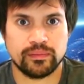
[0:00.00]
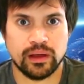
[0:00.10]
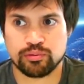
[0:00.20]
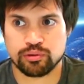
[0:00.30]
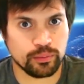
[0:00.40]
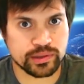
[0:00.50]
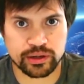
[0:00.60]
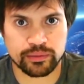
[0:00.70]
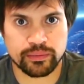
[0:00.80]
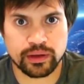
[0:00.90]
I promise
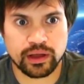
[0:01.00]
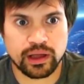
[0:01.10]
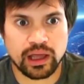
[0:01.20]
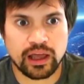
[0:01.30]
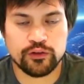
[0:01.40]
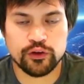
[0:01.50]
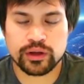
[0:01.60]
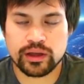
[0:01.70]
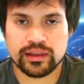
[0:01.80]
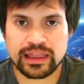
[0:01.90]
you if
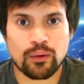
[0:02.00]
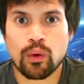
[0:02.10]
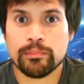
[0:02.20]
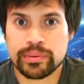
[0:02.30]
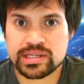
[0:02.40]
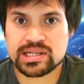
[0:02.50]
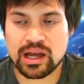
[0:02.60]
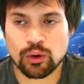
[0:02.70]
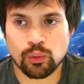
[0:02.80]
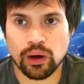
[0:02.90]
you that one business
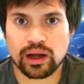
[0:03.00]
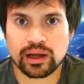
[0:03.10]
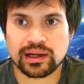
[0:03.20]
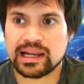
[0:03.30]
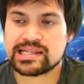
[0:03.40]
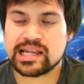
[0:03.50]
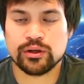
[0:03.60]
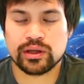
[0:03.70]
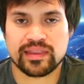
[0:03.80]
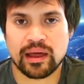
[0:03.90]
that will work let's say you
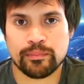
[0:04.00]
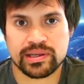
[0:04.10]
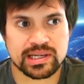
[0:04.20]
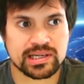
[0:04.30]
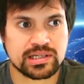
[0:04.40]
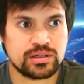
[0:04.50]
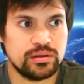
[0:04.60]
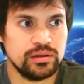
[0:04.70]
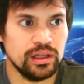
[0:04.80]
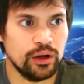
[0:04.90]
can get that business
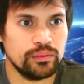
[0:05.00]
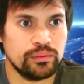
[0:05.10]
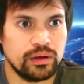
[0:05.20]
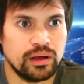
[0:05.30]
you know